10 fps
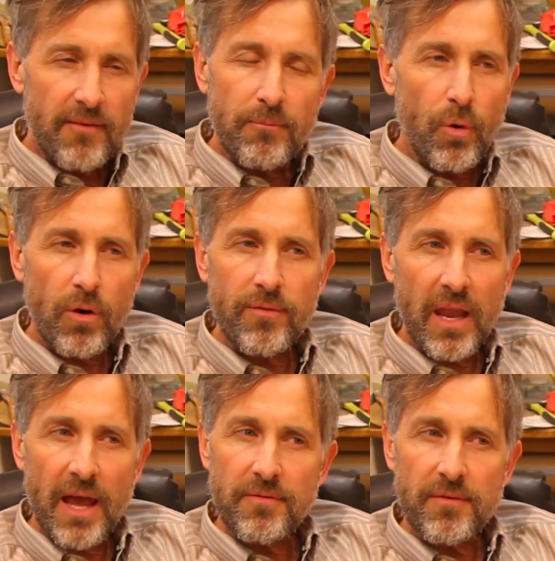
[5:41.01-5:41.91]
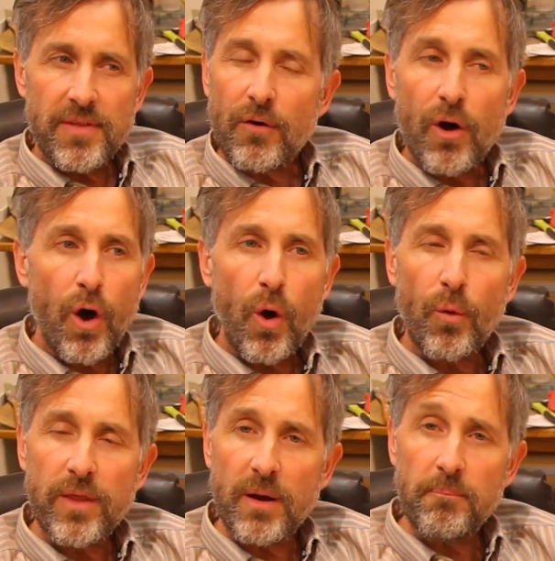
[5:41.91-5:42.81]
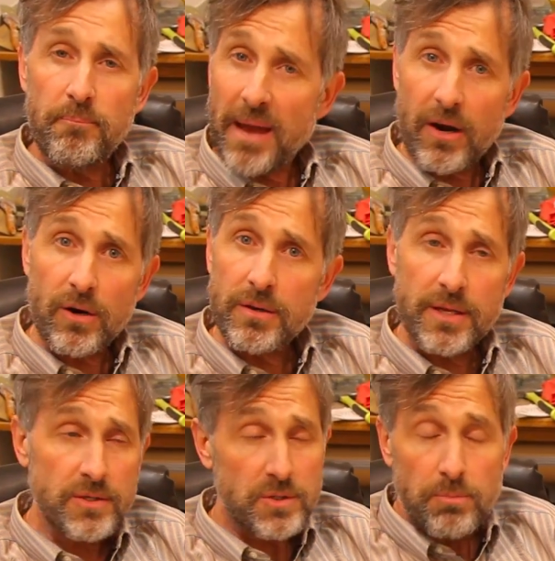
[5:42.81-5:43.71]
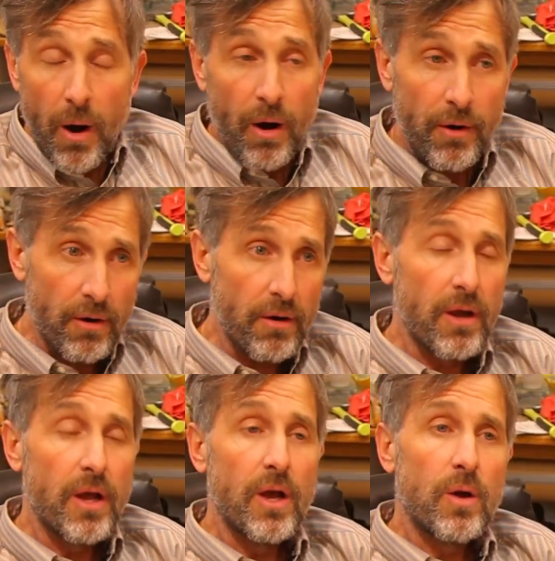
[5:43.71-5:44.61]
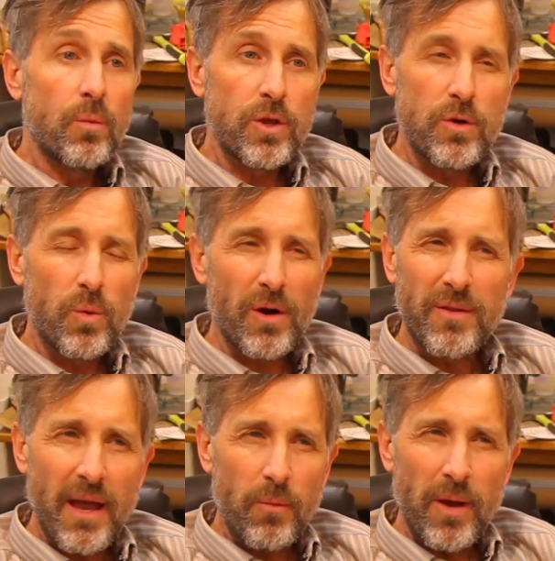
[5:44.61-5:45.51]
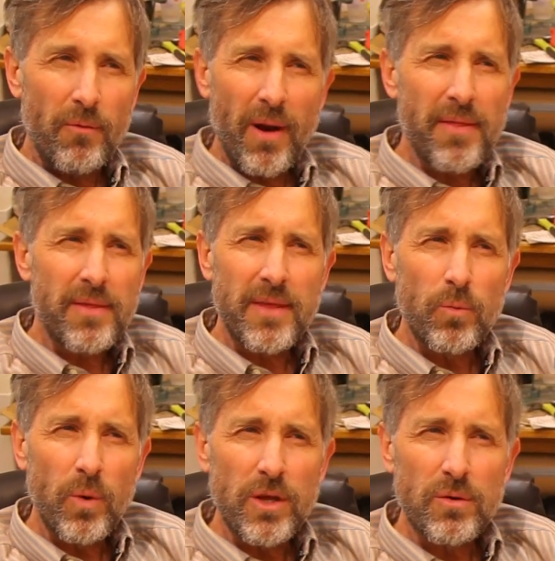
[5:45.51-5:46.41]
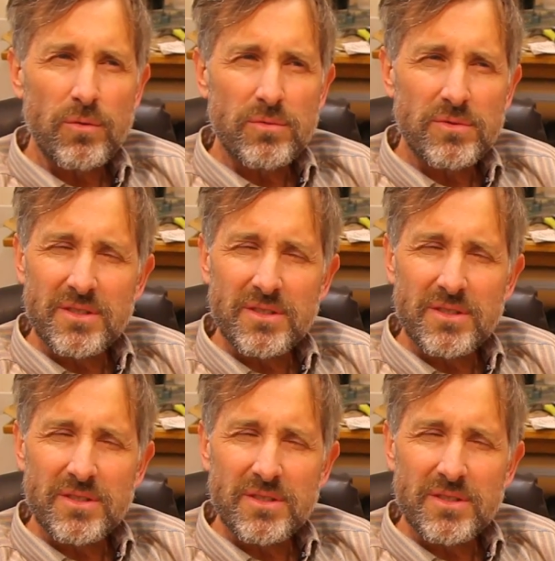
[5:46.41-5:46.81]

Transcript: have more of a life of their own, they're better, they're smarter when you work that way rather than when you